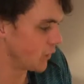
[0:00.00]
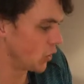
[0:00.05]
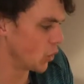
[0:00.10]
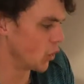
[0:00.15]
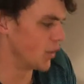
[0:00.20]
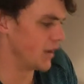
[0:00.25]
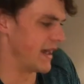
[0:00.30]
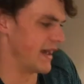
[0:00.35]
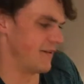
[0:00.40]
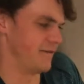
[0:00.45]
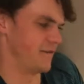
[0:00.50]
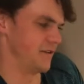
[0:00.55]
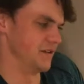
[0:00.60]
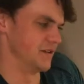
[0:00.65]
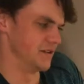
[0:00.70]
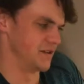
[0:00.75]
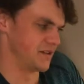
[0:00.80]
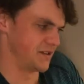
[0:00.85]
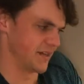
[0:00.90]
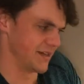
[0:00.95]
Good
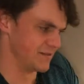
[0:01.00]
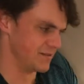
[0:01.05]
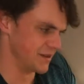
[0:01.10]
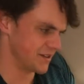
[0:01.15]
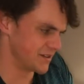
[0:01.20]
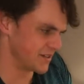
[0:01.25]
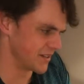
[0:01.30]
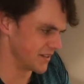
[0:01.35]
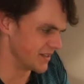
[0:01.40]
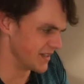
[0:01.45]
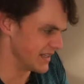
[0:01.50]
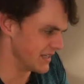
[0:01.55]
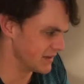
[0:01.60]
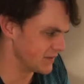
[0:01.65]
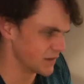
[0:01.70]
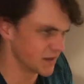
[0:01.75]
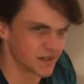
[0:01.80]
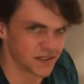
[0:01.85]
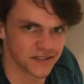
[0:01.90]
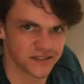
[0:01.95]
heavens, said Mr. Neat
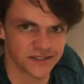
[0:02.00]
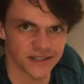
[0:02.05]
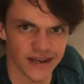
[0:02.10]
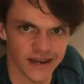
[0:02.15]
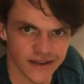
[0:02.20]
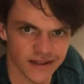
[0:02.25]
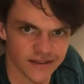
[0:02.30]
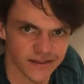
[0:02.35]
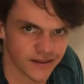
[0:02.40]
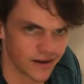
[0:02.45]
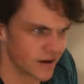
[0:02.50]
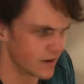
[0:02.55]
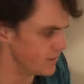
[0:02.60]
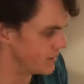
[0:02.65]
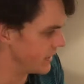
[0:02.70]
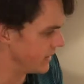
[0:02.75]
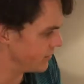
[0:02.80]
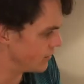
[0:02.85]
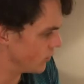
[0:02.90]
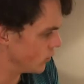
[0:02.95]
for the second
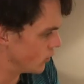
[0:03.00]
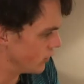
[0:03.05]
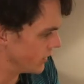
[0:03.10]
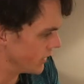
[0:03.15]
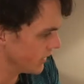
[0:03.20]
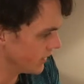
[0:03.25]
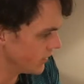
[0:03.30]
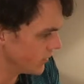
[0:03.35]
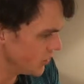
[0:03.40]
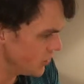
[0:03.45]
time that morning.